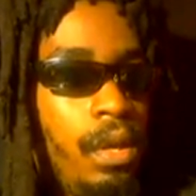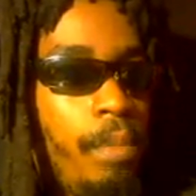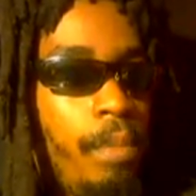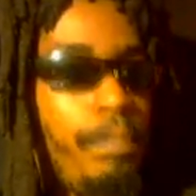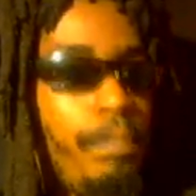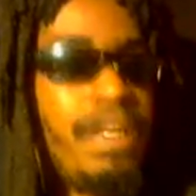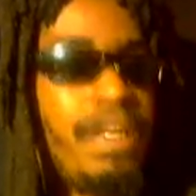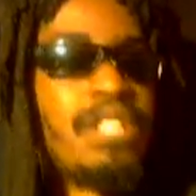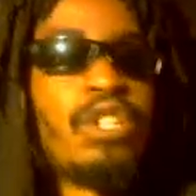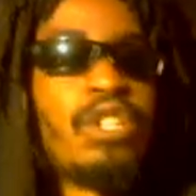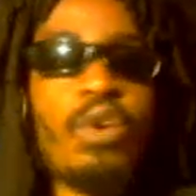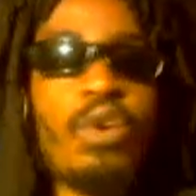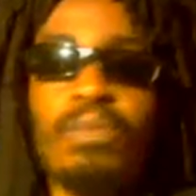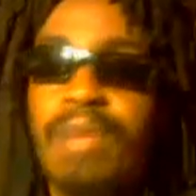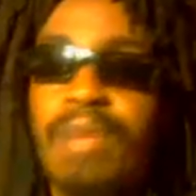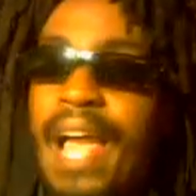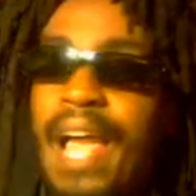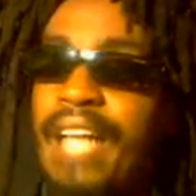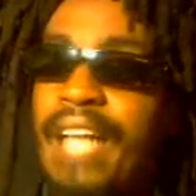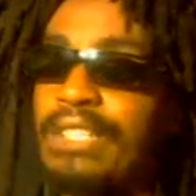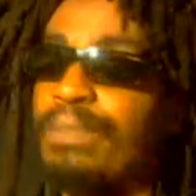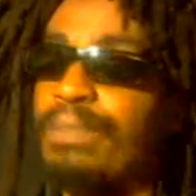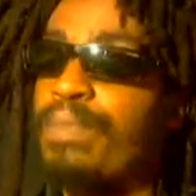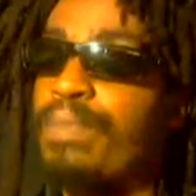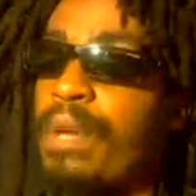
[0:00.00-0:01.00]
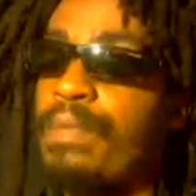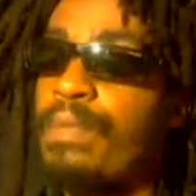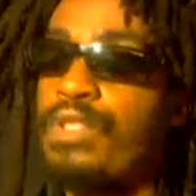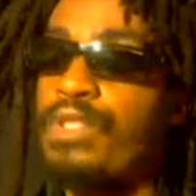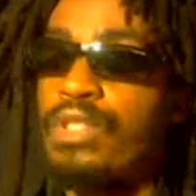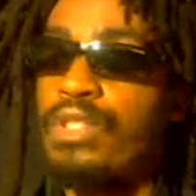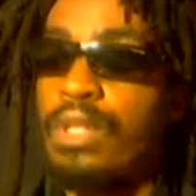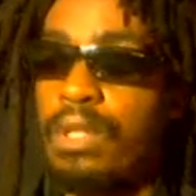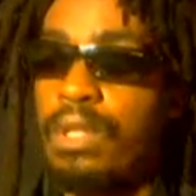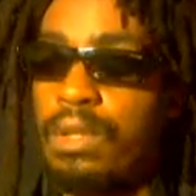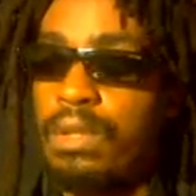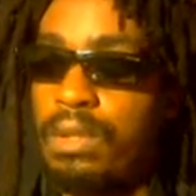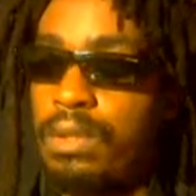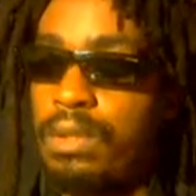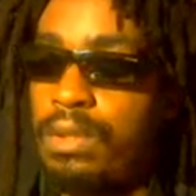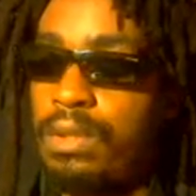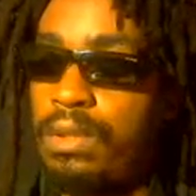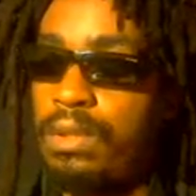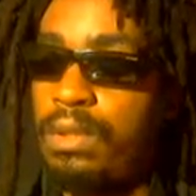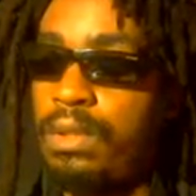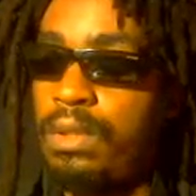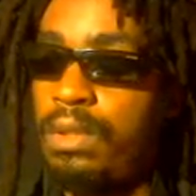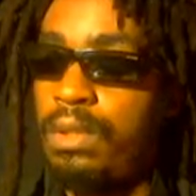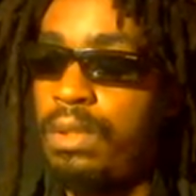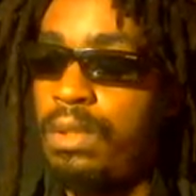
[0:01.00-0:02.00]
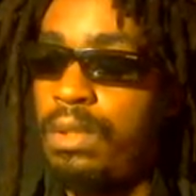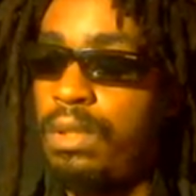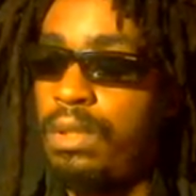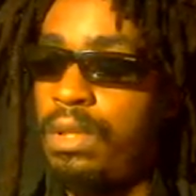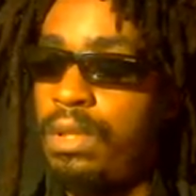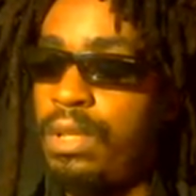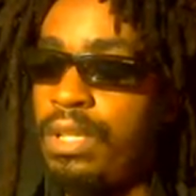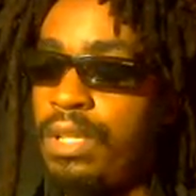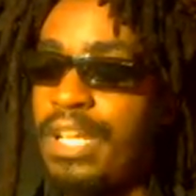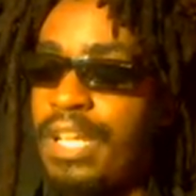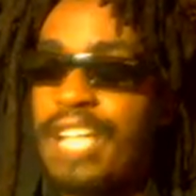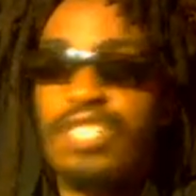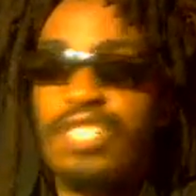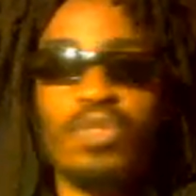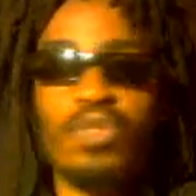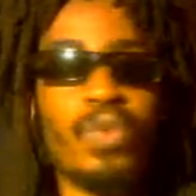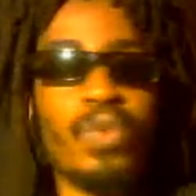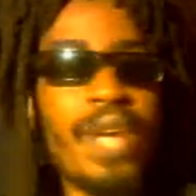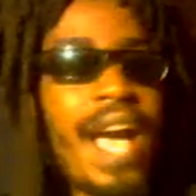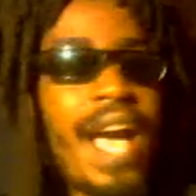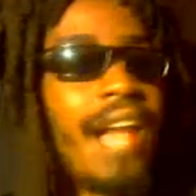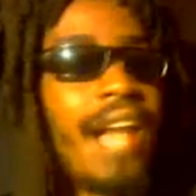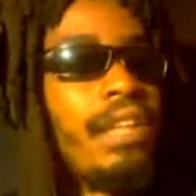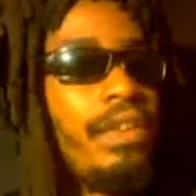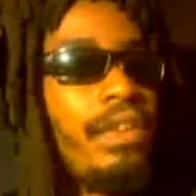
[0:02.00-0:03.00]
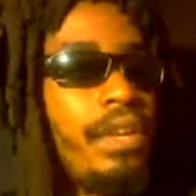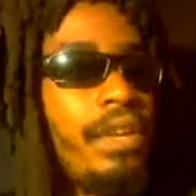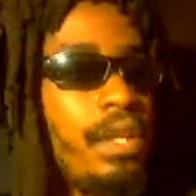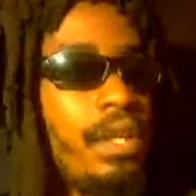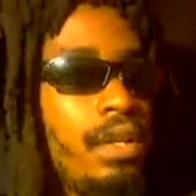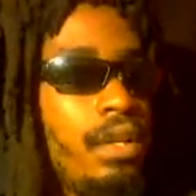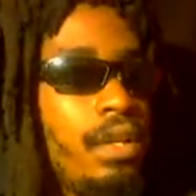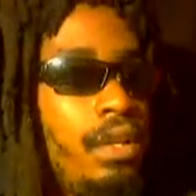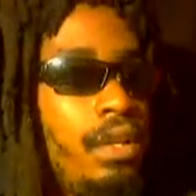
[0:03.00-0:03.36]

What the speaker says: based on black supremacy. That's a reality.